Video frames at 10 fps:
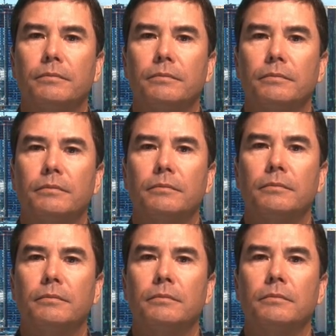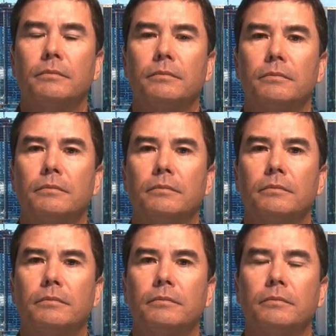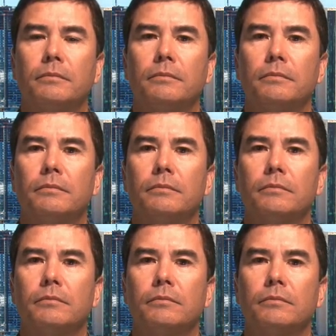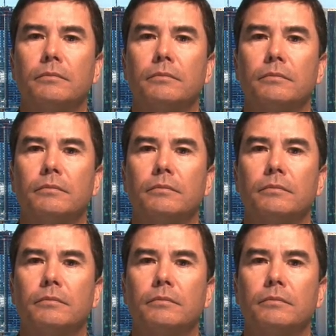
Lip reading: No words are spoken by the person on screen.